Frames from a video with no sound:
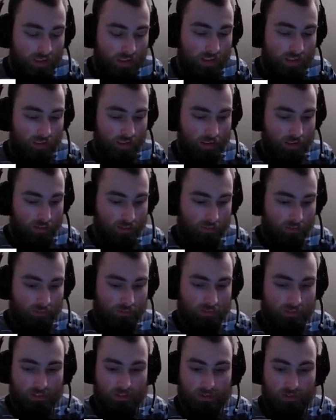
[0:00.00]
and almost
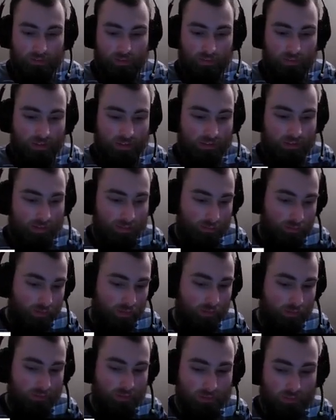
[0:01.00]
leads to a backstage brawl
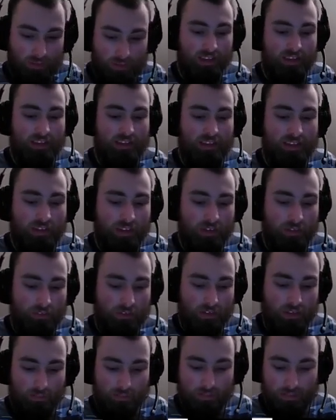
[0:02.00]
between these two
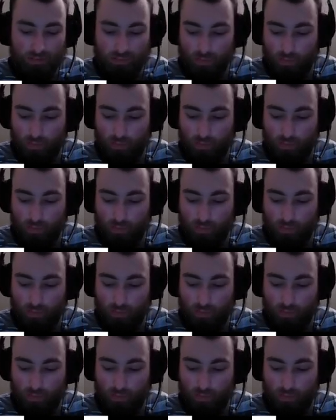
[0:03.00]
teams.